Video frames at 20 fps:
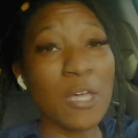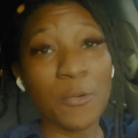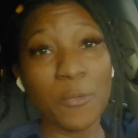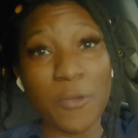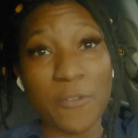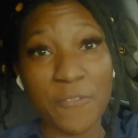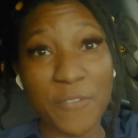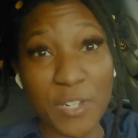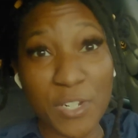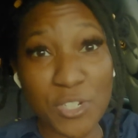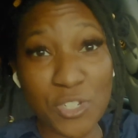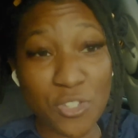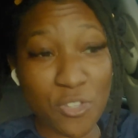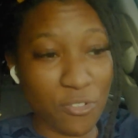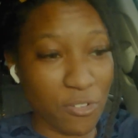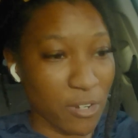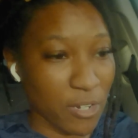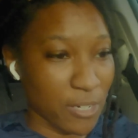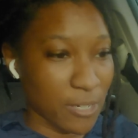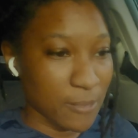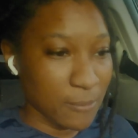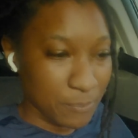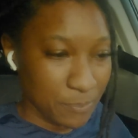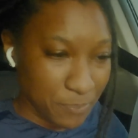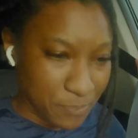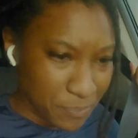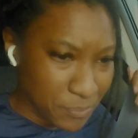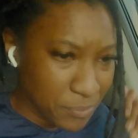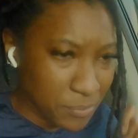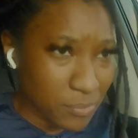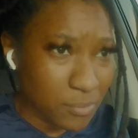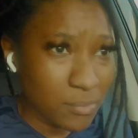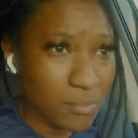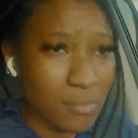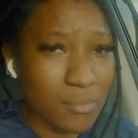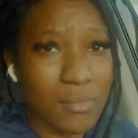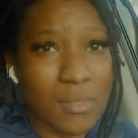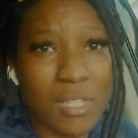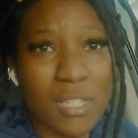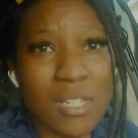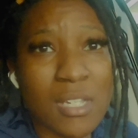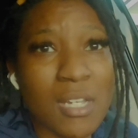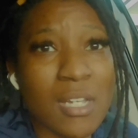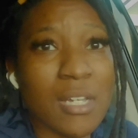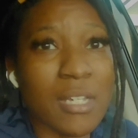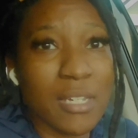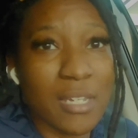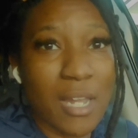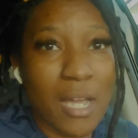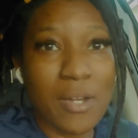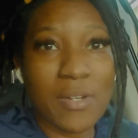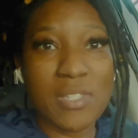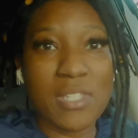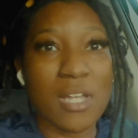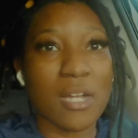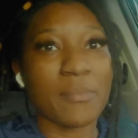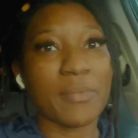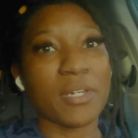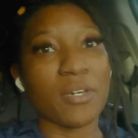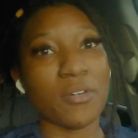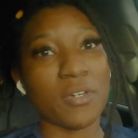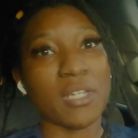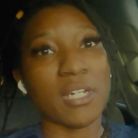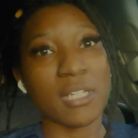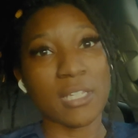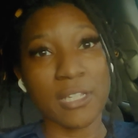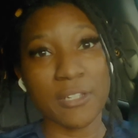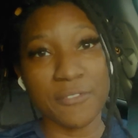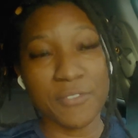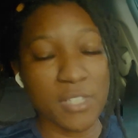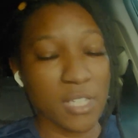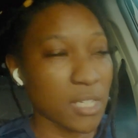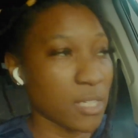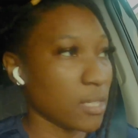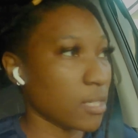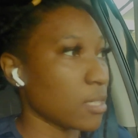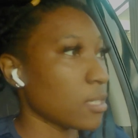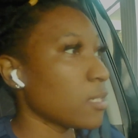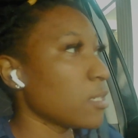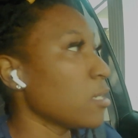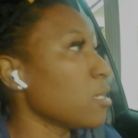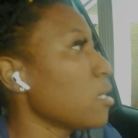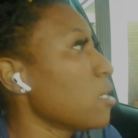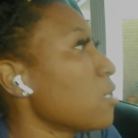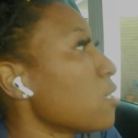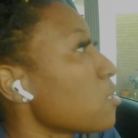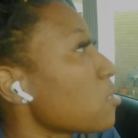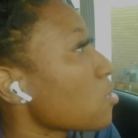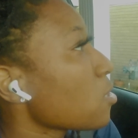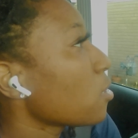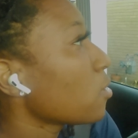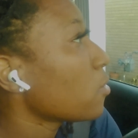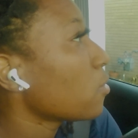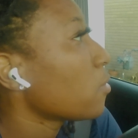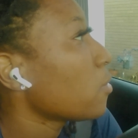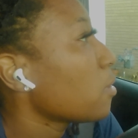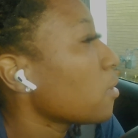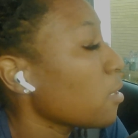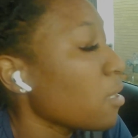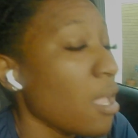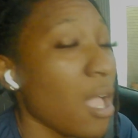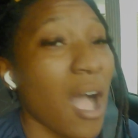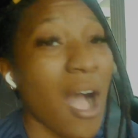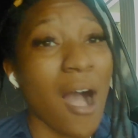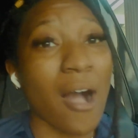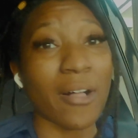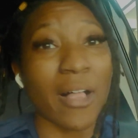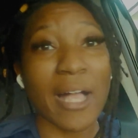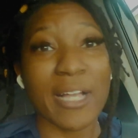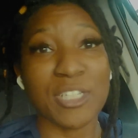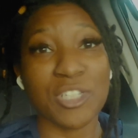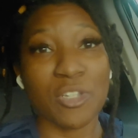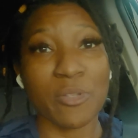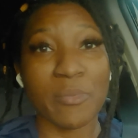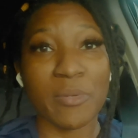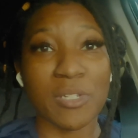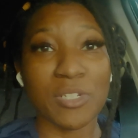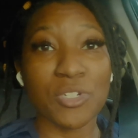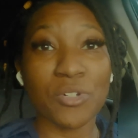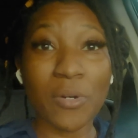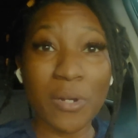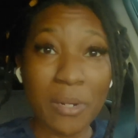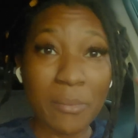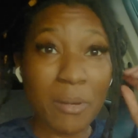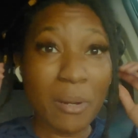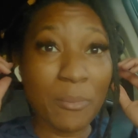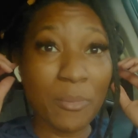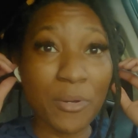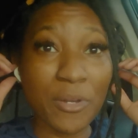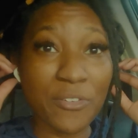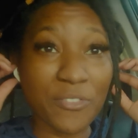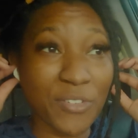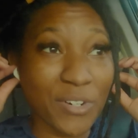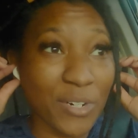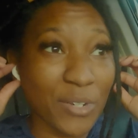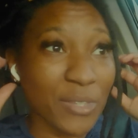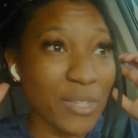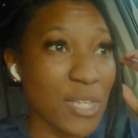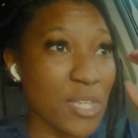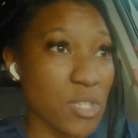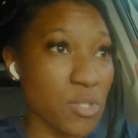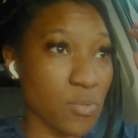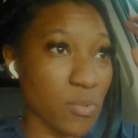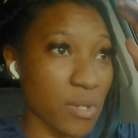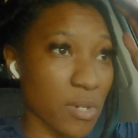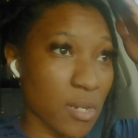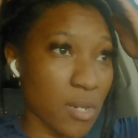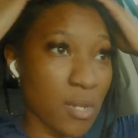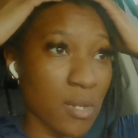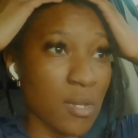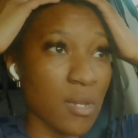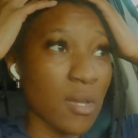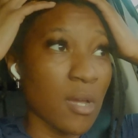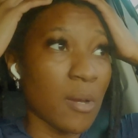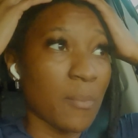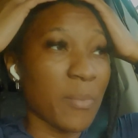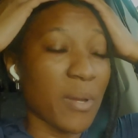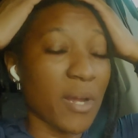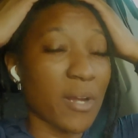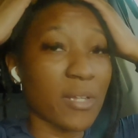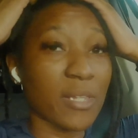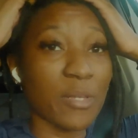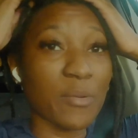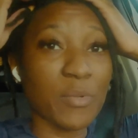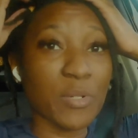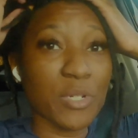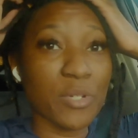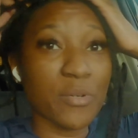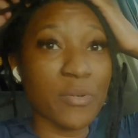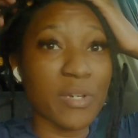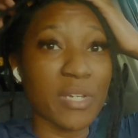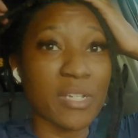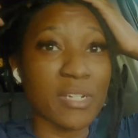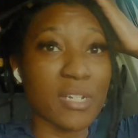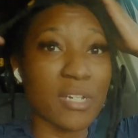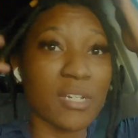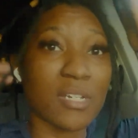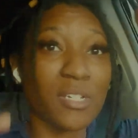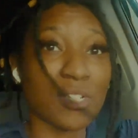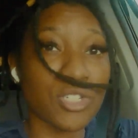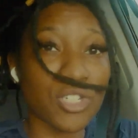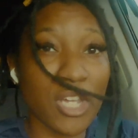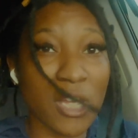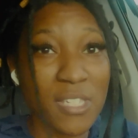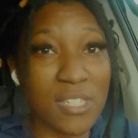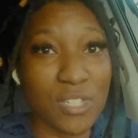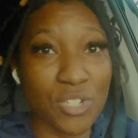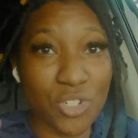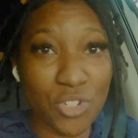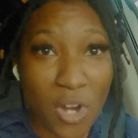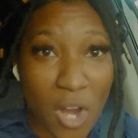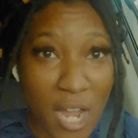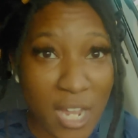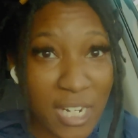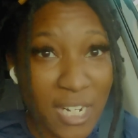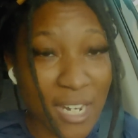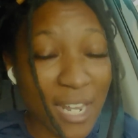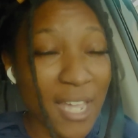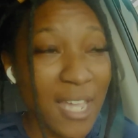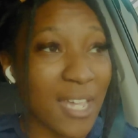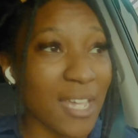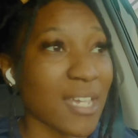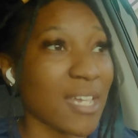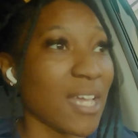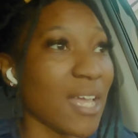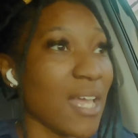We finished the run. Now it's time to go get a lift in. So, I'll actually be joining my boyfriend on this one. Apparently, we're doing chest and tri today.